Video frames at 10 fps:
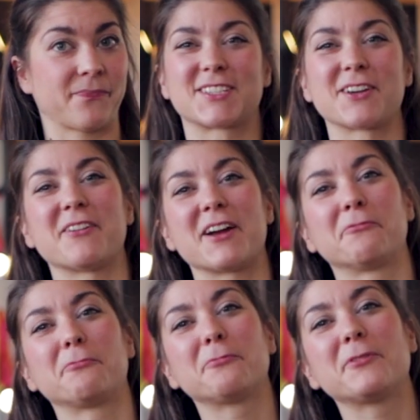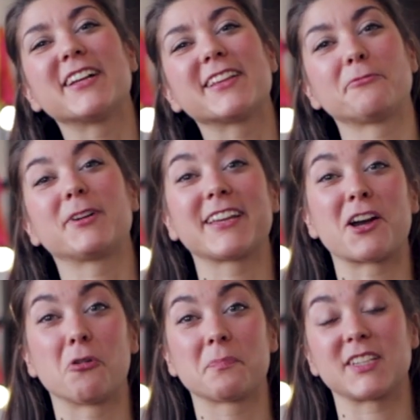So I really
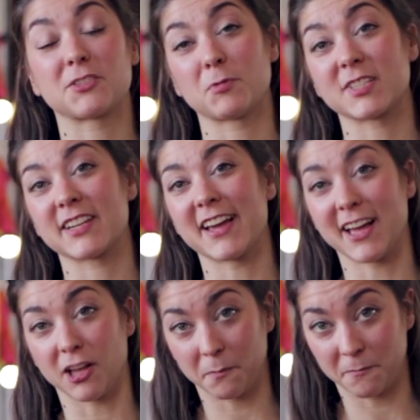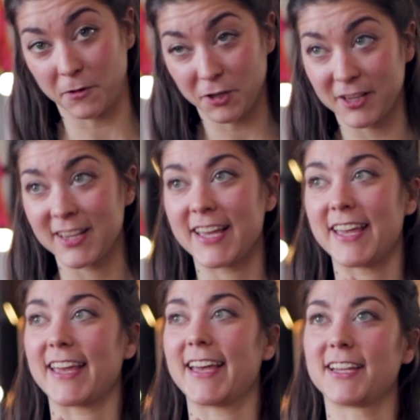hope this was helpful.
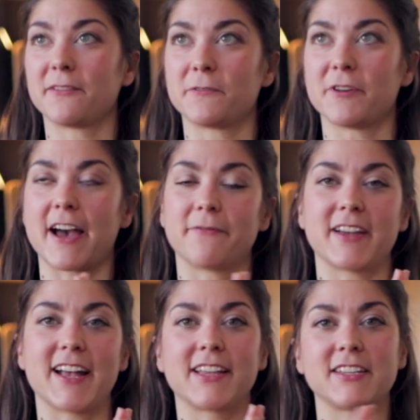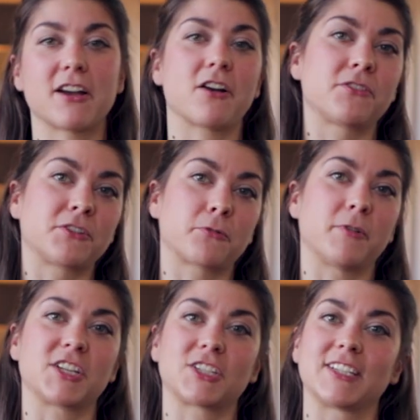And if you have any other
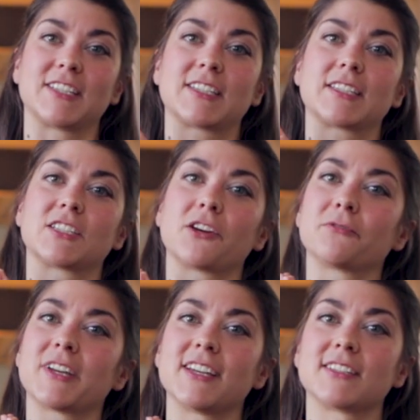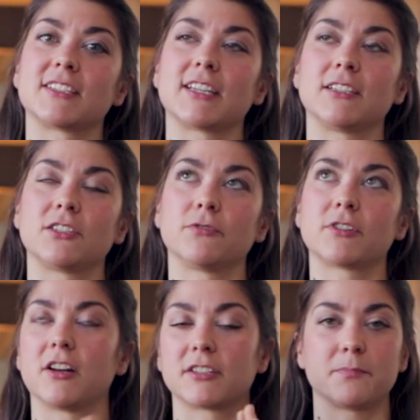questions, don't hesitate to
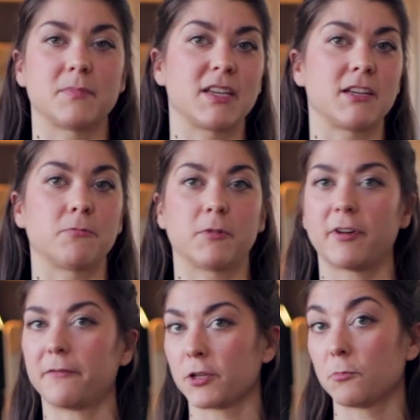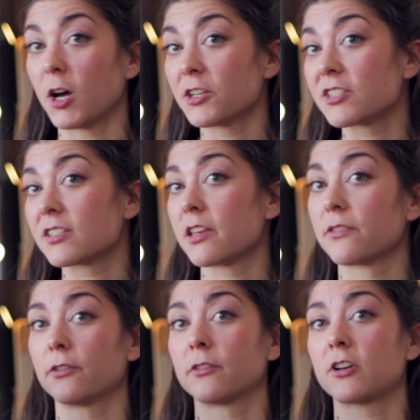contact me wherever you want.
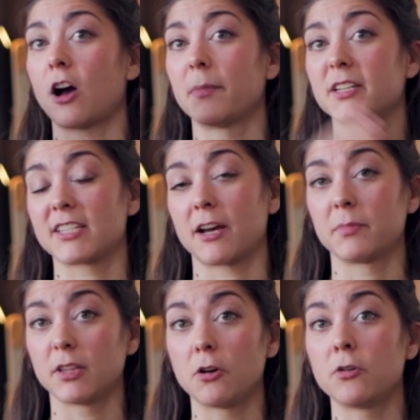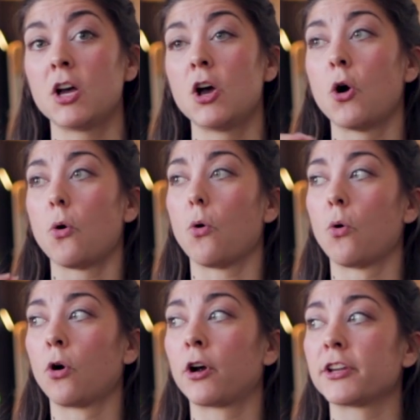Either comment down below
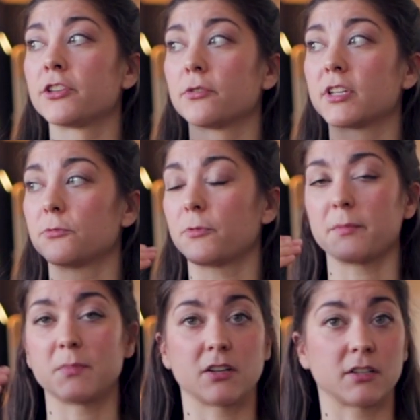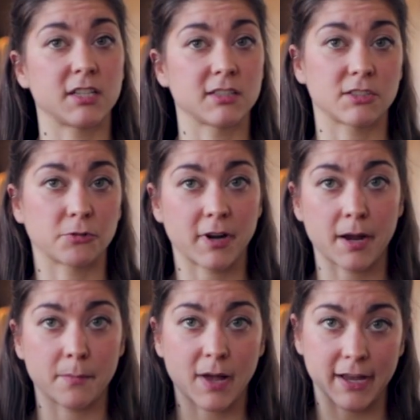or you can write me on
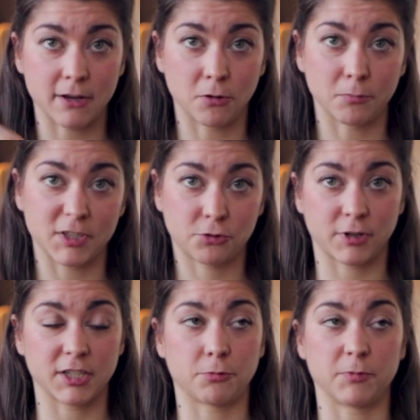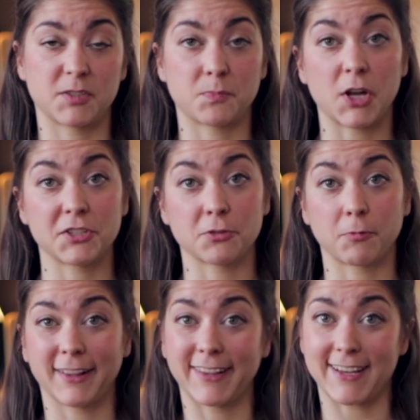Instagram. I always try to respond as
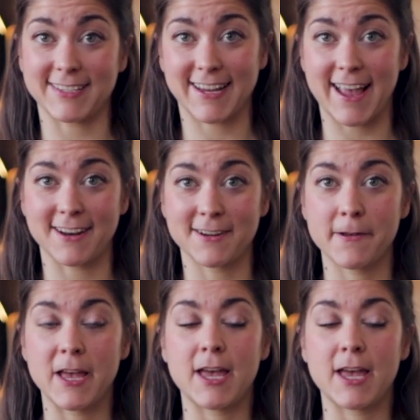quickly as I can.